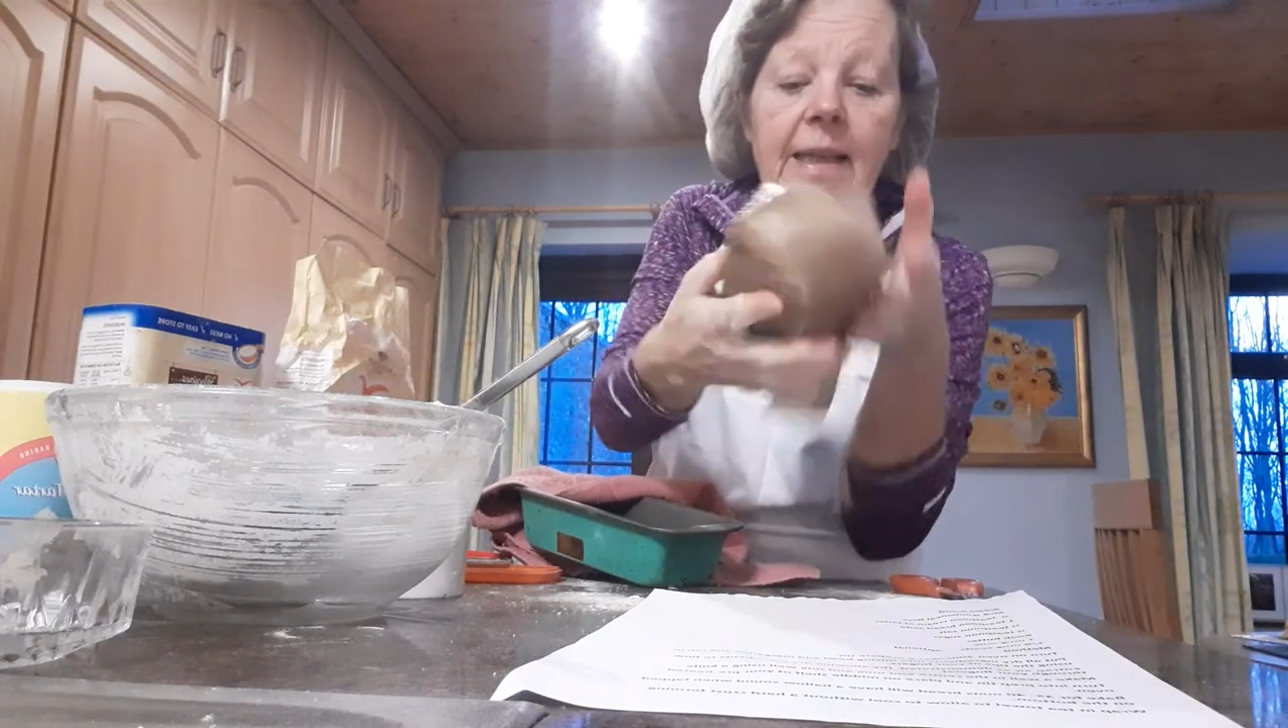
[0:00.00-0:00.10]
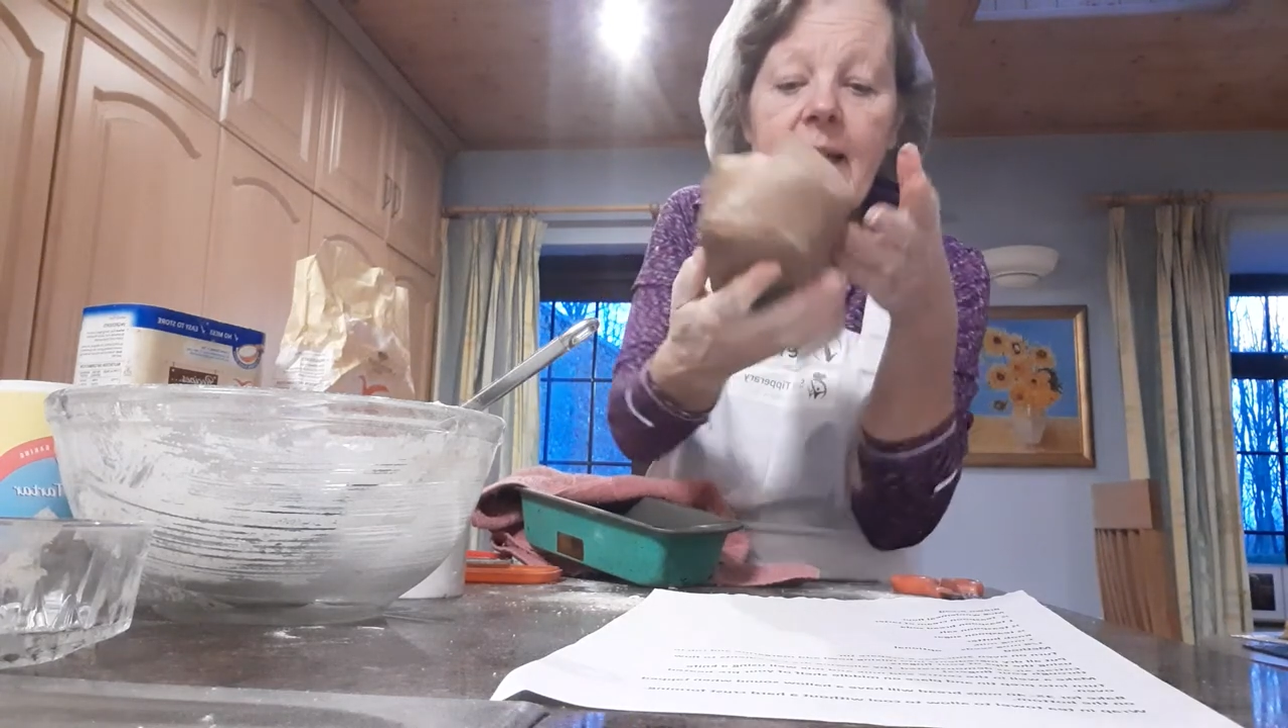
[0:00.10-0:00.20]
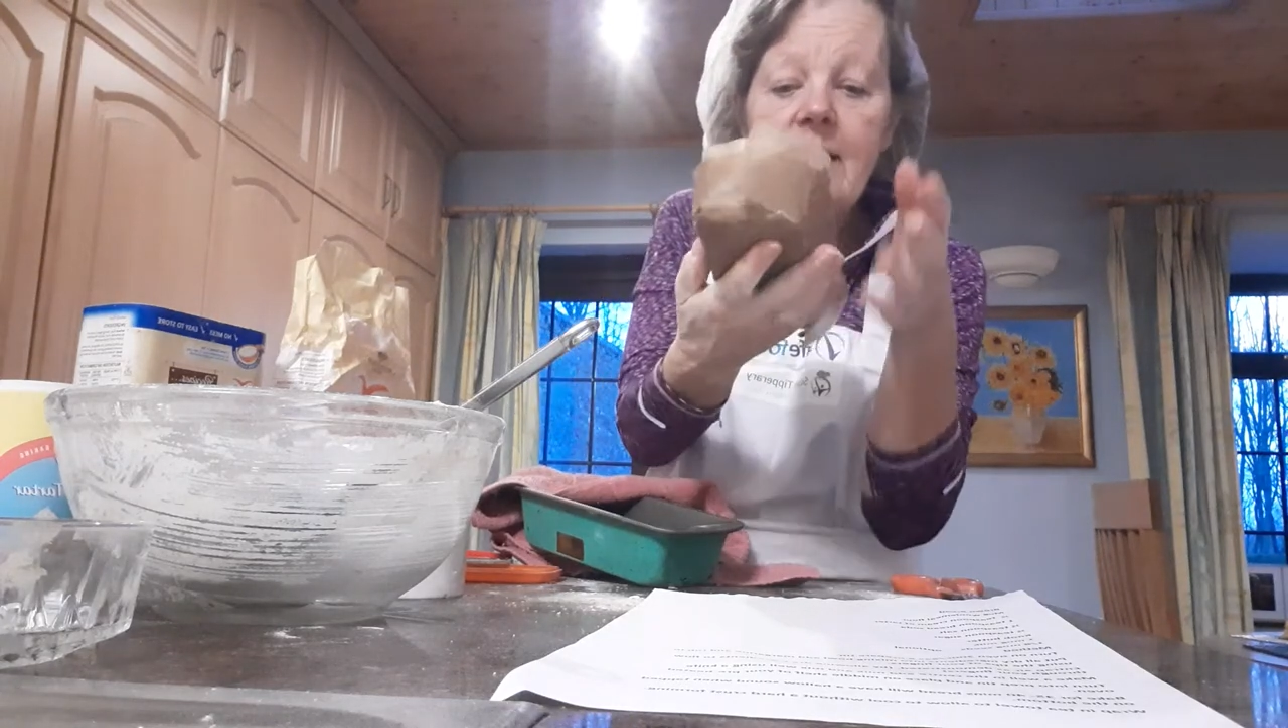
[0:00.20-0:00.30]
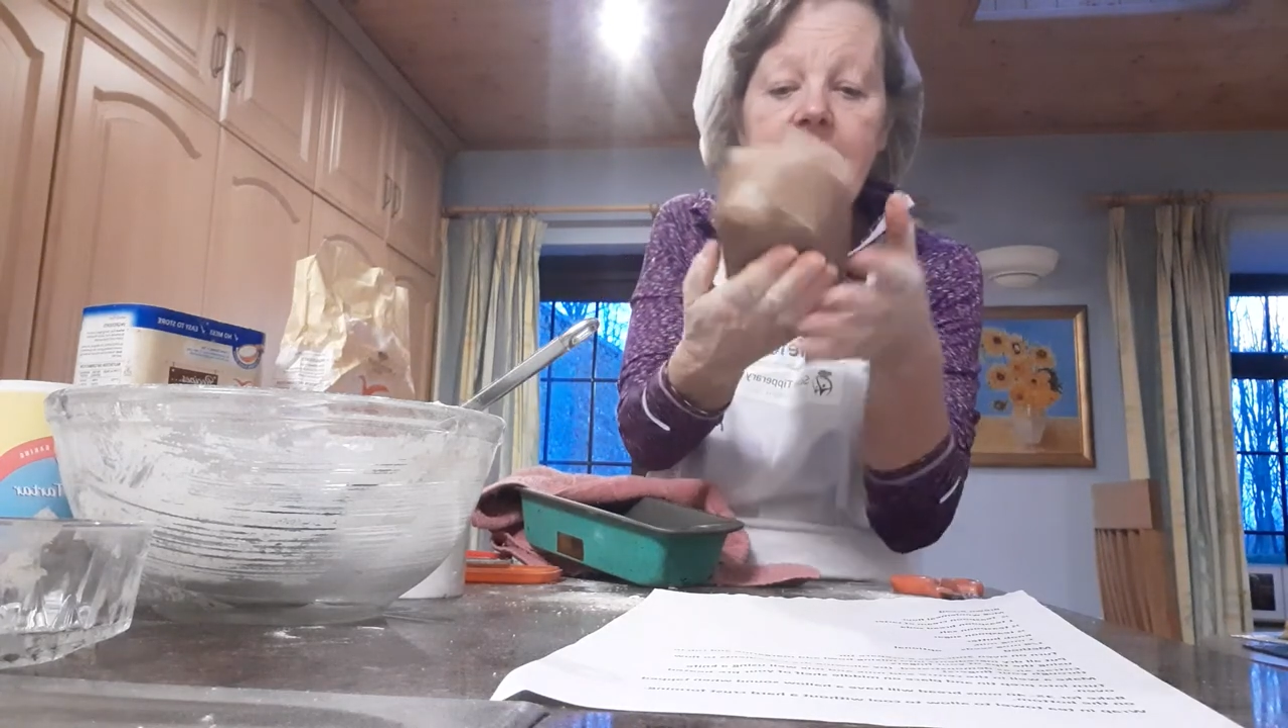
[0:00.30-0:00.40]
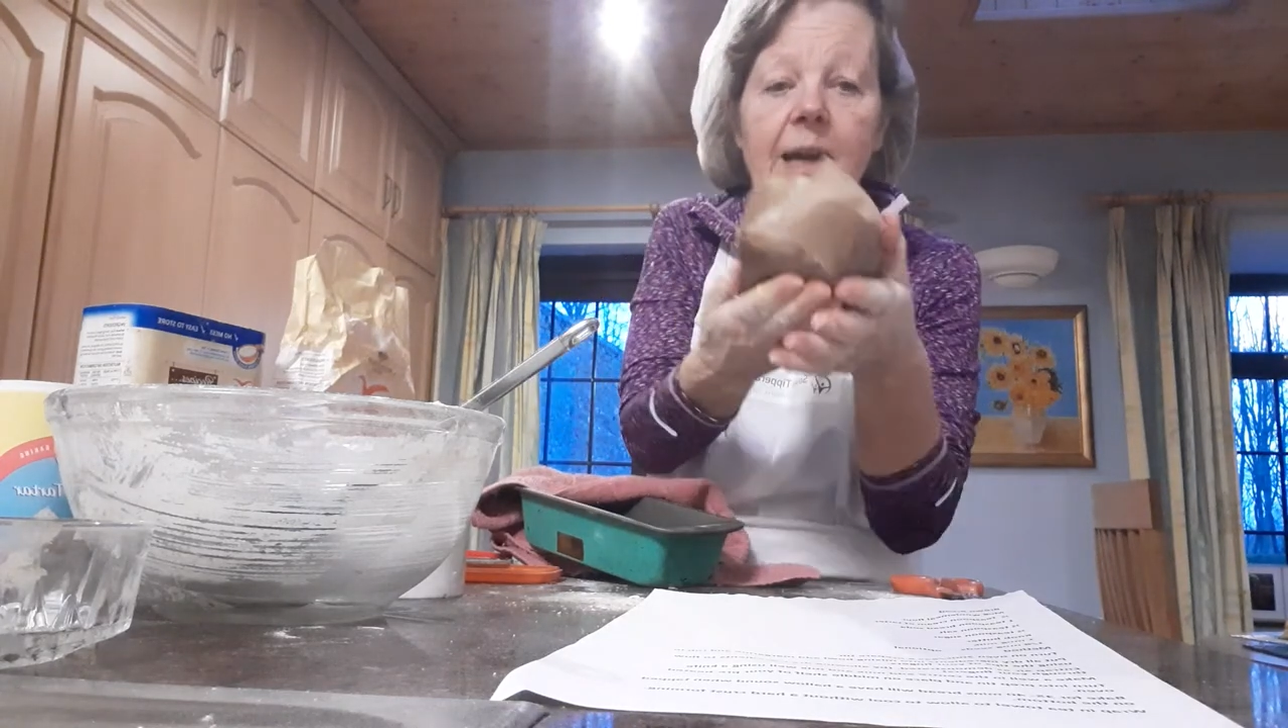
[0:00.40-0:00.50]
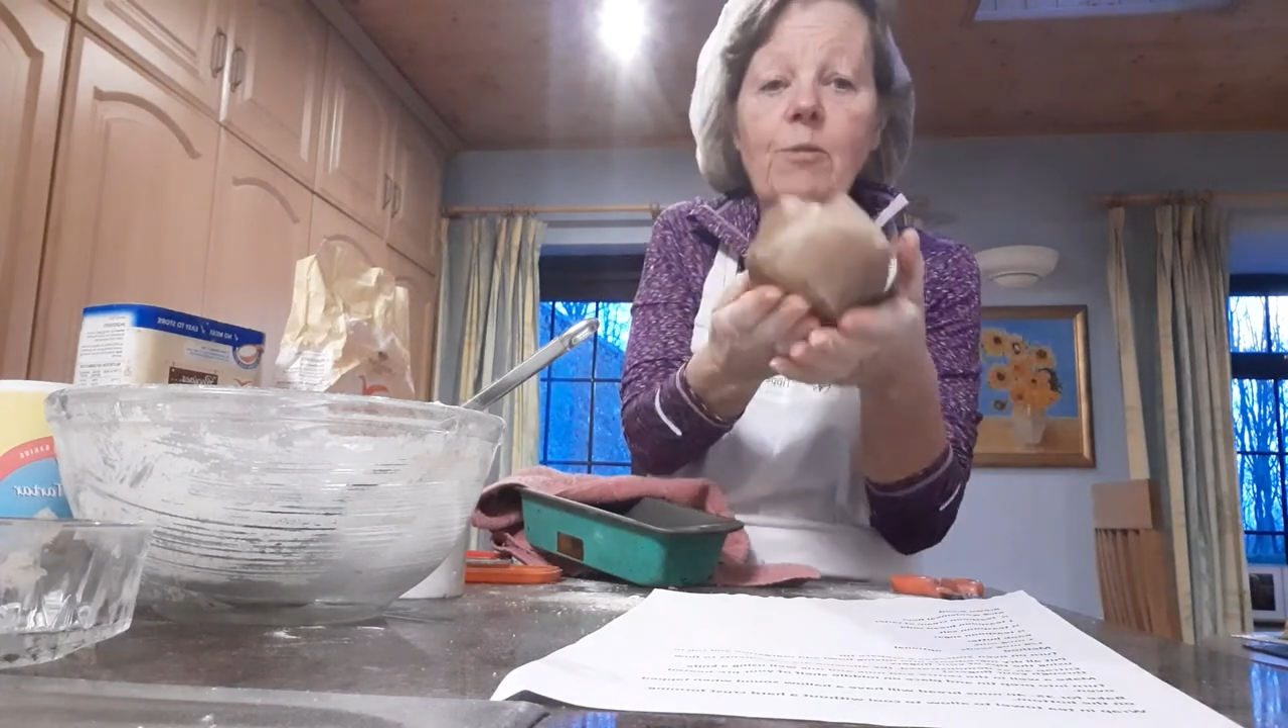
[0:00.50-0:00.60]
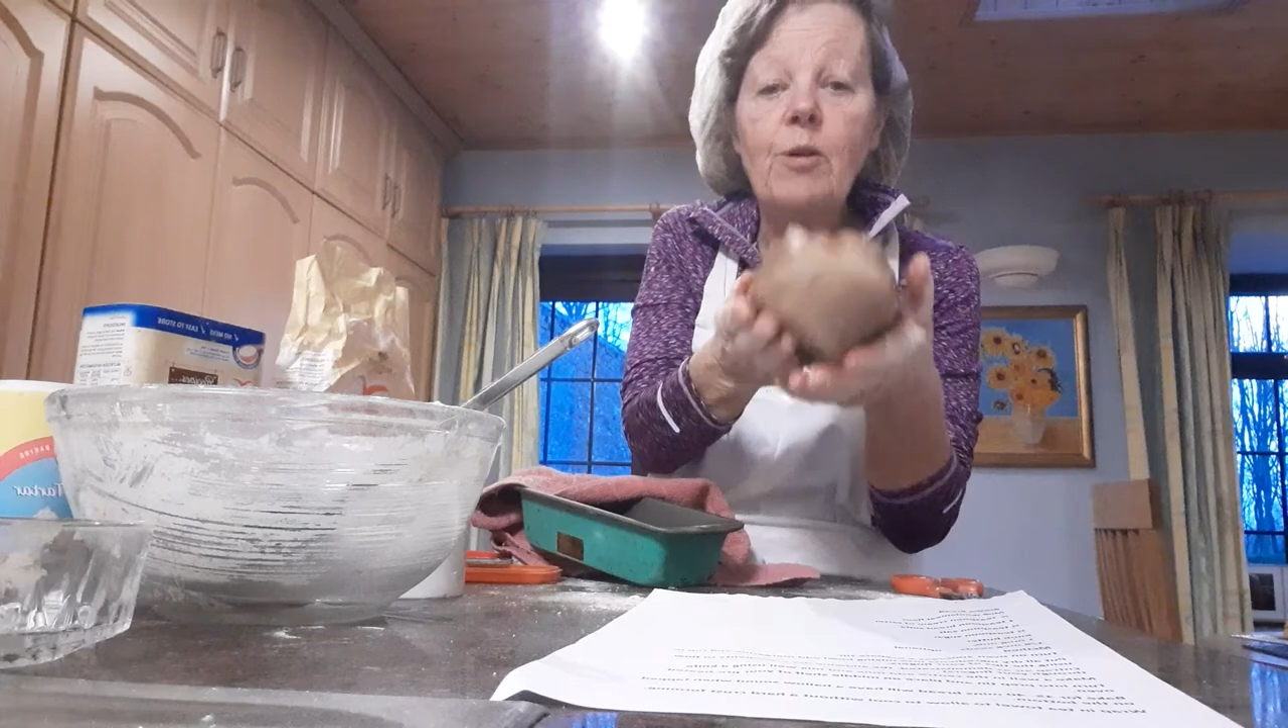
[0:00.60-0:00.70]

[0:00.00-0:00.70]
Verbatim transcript: is now